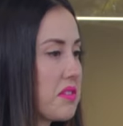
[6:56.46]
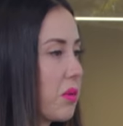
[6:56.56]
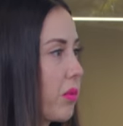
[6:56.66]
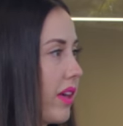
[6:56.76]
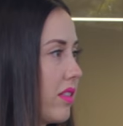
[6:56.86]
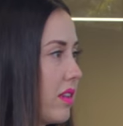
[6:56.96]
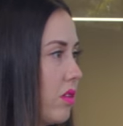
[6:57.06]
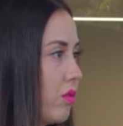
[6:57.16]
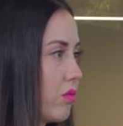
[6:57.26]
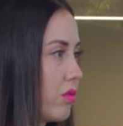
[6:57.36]
the way that
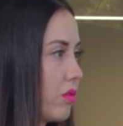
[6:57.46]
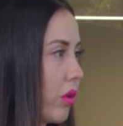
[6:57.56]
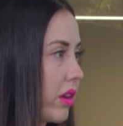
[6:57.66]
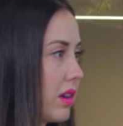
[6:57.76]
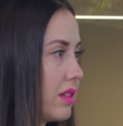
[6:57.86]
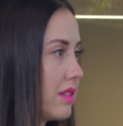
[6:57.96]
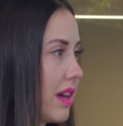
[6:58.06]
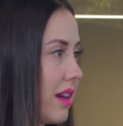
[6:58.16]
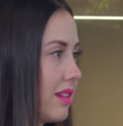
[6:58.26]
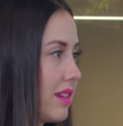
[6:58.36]
you've organized
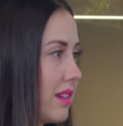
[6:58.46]
that